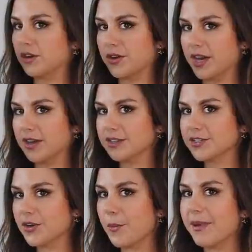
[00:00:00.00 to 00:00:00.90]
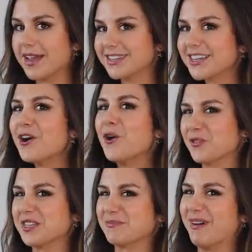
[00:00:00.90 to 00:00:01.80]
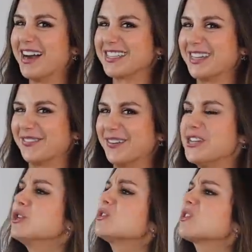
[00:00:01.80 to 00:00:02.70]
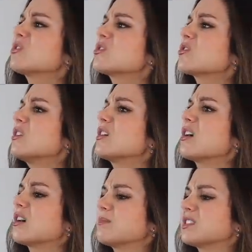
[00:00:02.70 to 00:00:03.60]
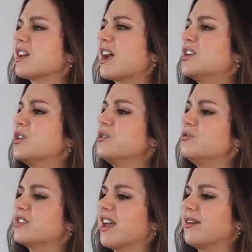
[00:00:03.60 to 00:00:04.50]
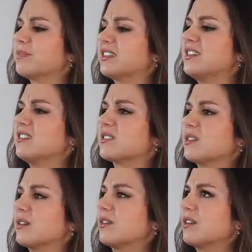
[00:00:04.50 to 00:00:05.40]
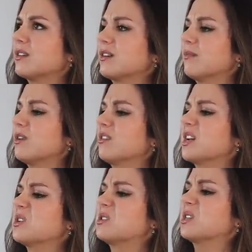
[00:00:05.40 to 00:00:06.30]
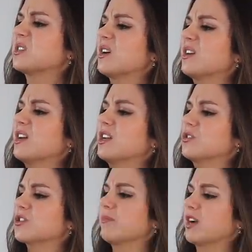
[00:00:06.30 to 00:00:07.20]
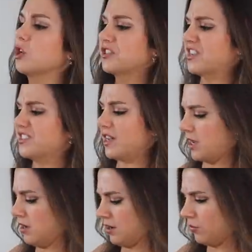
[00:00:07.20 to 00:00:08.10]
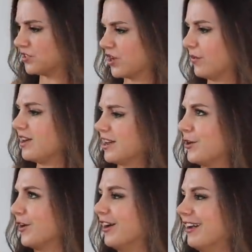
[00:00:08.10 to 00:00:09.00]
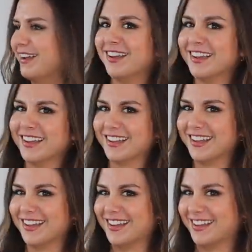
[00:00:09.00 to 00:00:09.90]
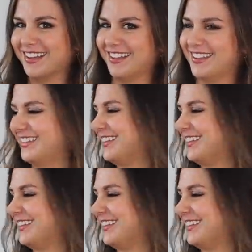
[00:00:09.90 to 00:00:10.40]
Okay, so Bae's gonna hold this box up for you. Use those strong arms like I know you can, please. Hurry up. Come on, now you tilt it on an angle so my girls can see what's going on here.